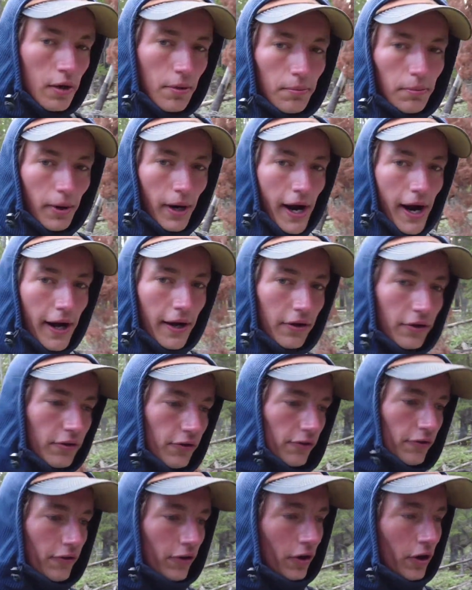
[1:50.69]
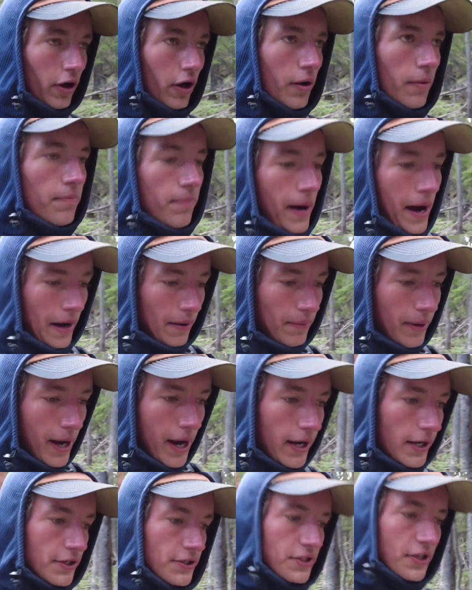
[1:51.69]
brand for
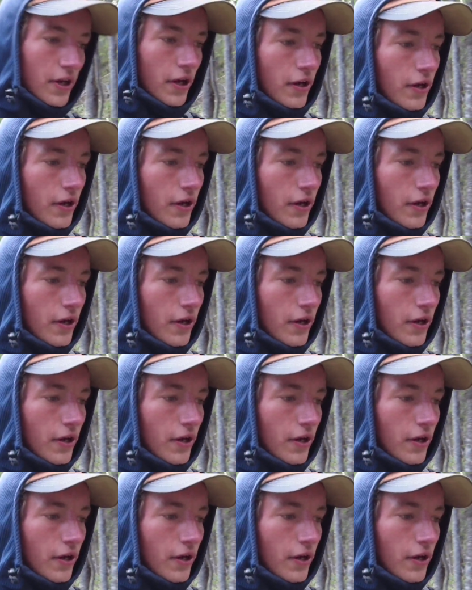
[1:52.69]
backpacks.